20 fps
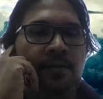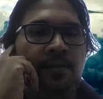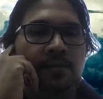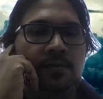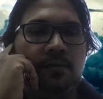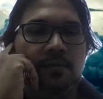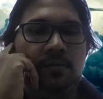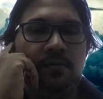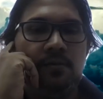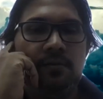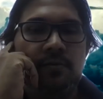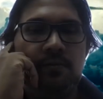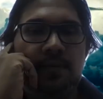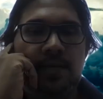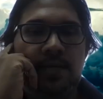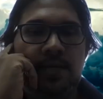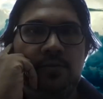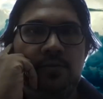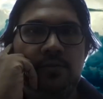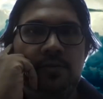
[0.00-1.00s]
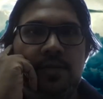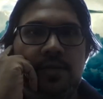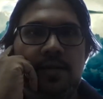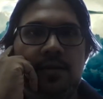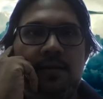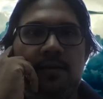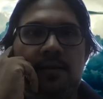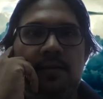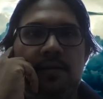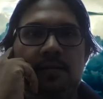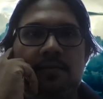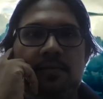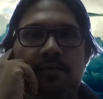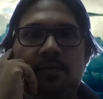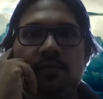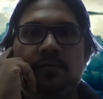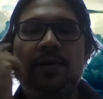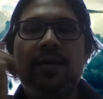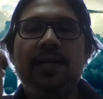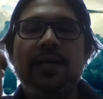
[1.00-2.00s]
So make sure that uh,
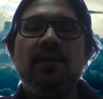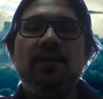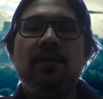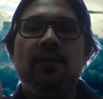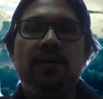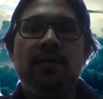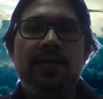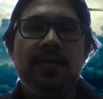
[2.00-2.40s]
you find your